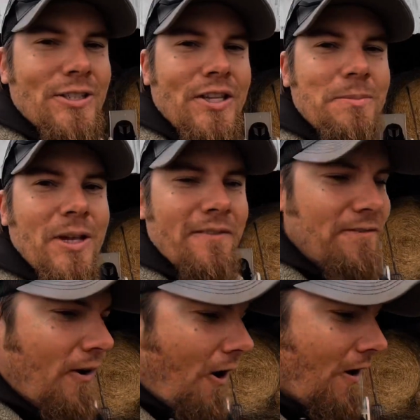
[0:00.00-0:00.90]
it seems like
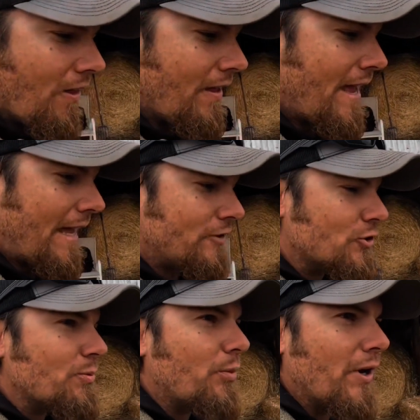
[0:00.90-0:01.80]
fall and
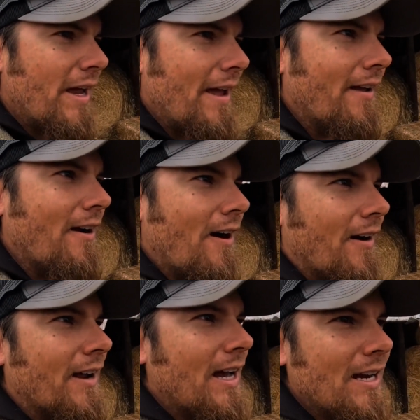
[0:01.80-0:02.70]
spring
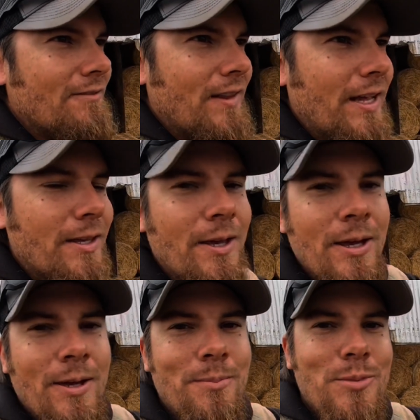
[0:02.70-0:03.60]
are kind of like
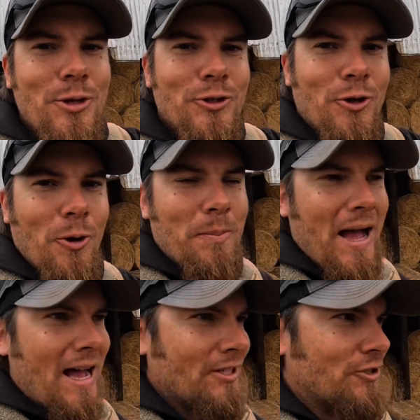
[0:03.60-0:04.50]
musical
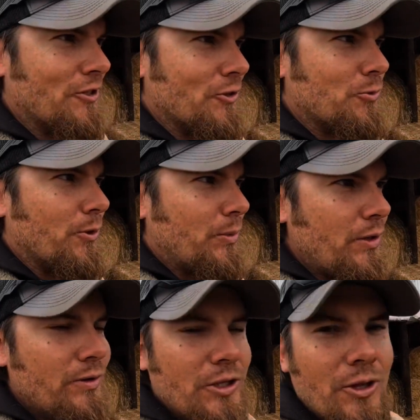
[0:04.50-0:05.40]
pastures. We're
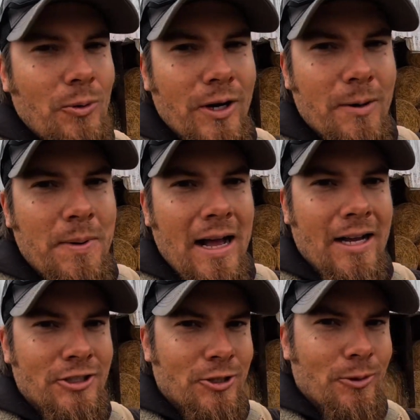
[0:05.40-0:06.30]
moving to the winter
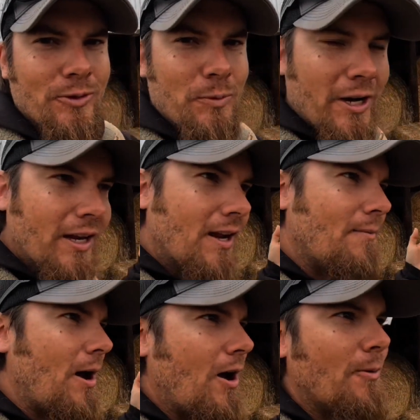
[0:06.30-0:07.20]
pasture. We're bringing
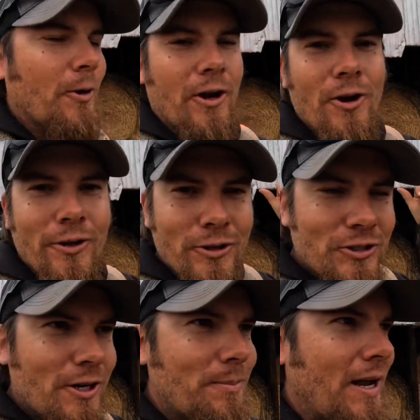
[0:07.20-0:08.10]
them home. We're going to the
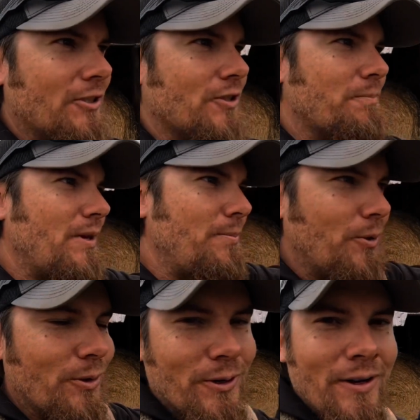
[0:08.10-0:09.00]
steer pasture.
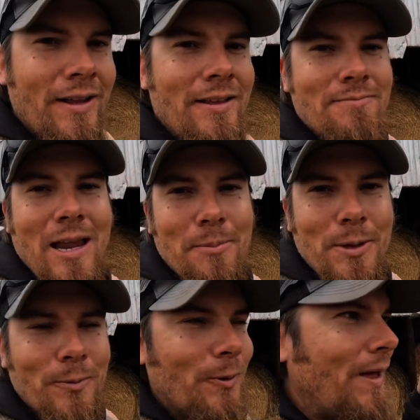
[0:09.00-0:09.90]
People are, not
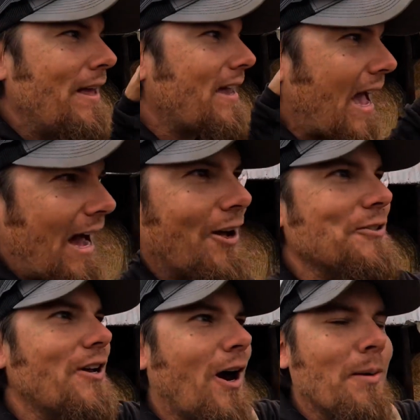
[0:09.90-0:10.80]
people,
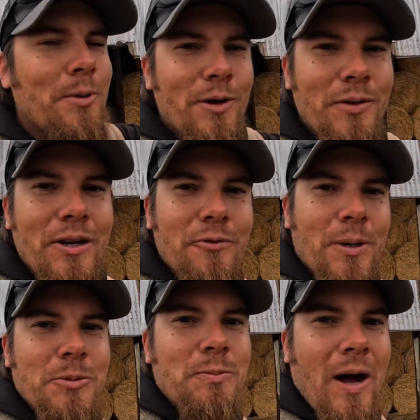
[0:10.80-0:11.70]
cows are moving
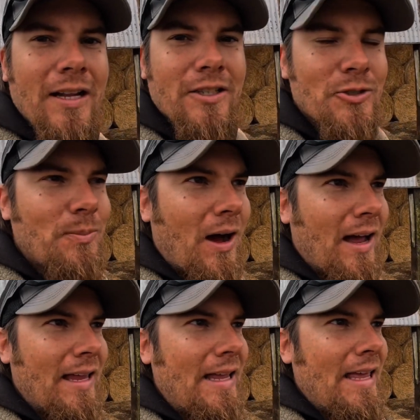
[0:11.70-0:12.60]
from spot to
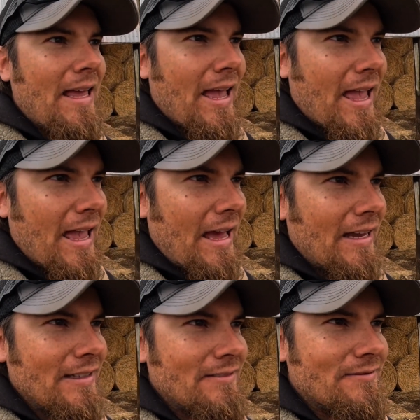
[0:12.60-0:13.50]
spot.
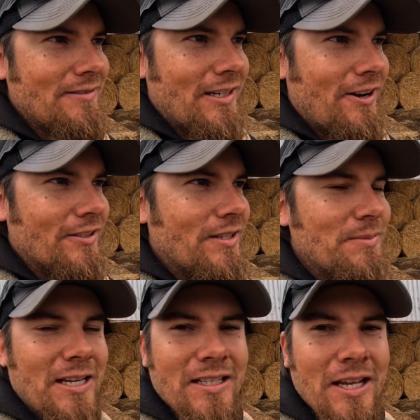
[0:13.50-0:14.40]
And, you know, it
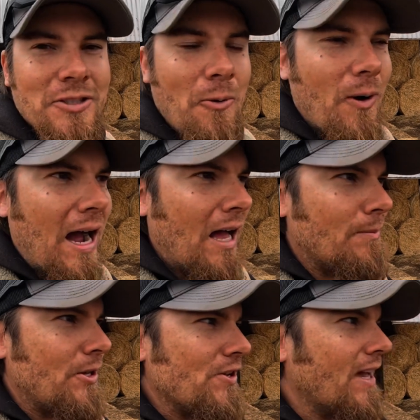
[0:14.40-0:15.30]
seems like it takes a while,
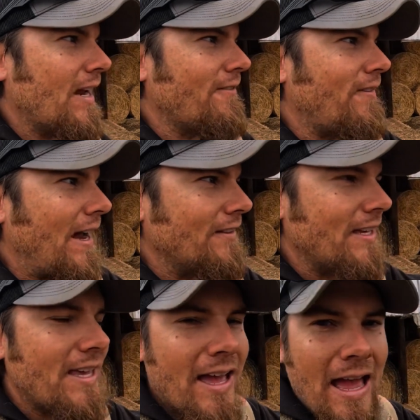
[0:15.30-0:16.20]
but you kind of
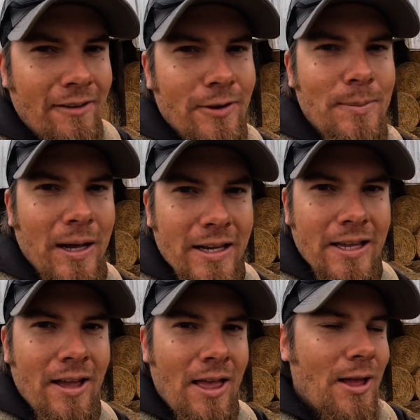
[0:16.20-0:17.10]
finally get
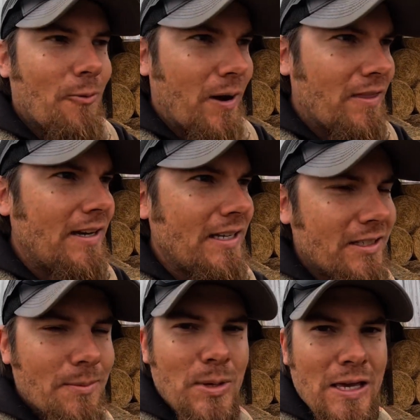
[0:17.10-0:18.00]
everybody where they
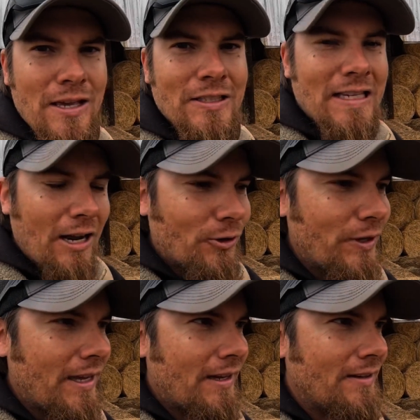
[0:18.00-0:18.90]
need to be settled
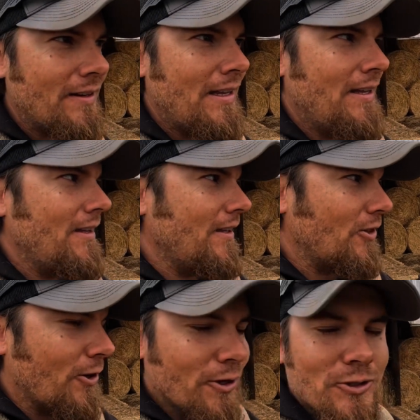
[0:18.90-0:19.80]
in get
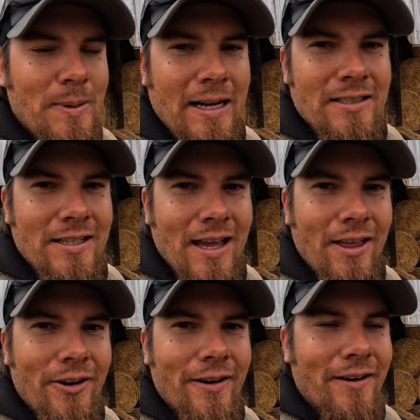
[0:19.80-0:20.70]
the herds back
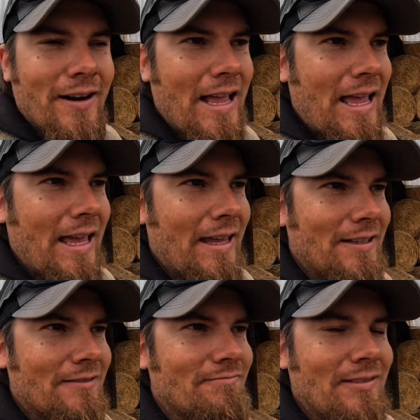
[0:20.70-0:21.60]
together
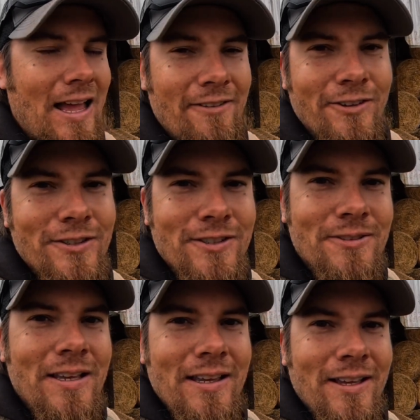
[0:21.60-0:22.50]
and life
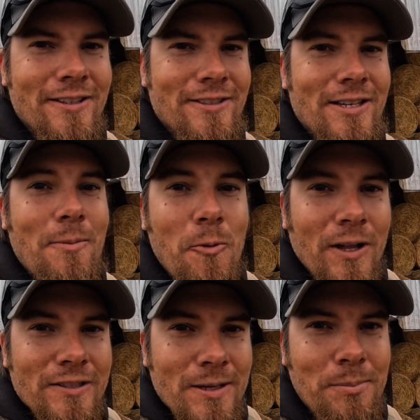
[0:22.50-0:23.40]
is is
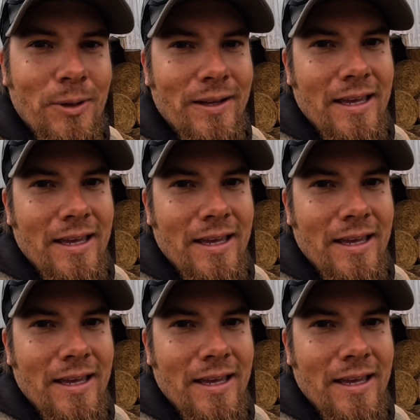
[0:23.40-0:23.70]
somewhat simple